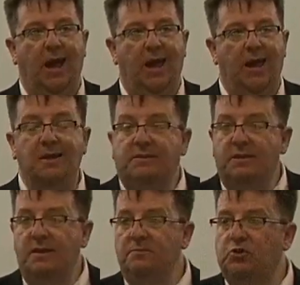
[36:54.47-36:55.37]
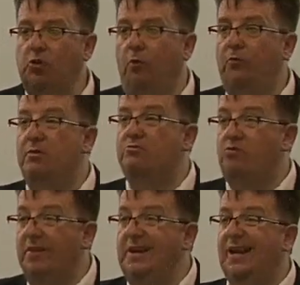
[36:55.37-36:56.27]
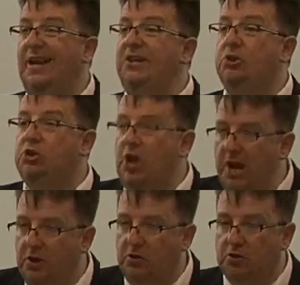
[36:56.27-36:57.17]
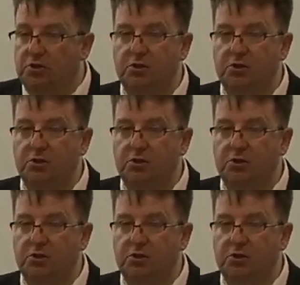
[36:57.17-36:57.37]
in terms of radically changed,